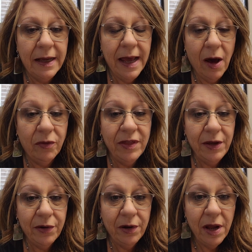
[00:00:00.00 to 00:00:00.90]

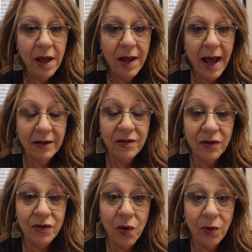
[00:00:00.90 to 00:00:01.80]
healthier, as
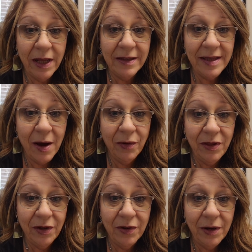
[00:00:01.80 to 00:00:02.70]
the soul gets
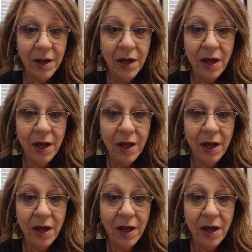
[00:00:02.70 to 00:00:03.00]
healthier.